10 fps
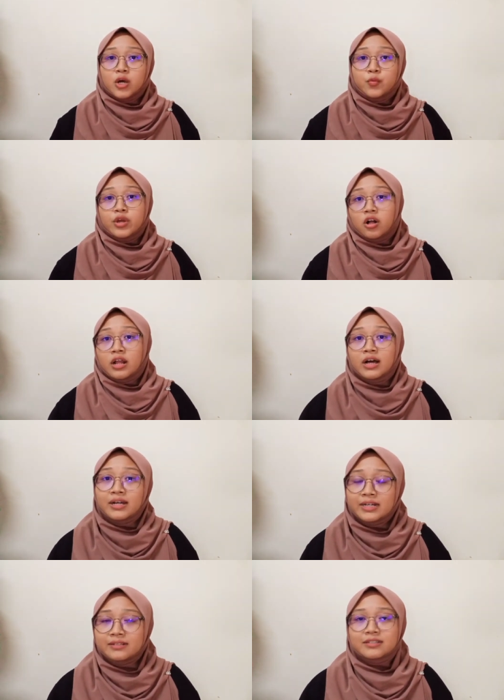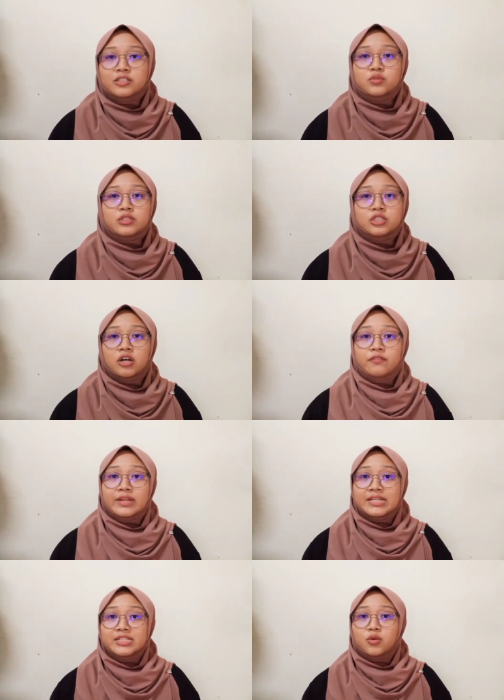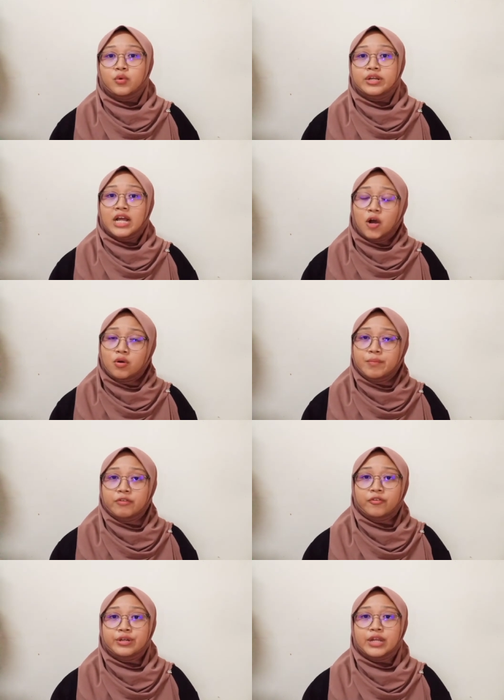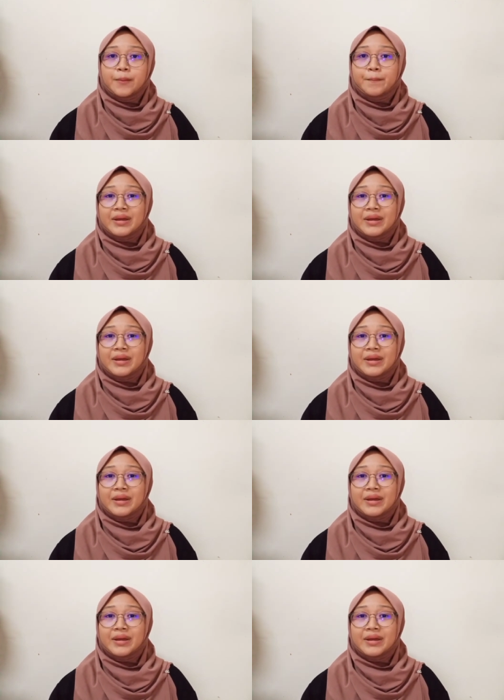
We all heard the switch off gadget 1 hour before nap,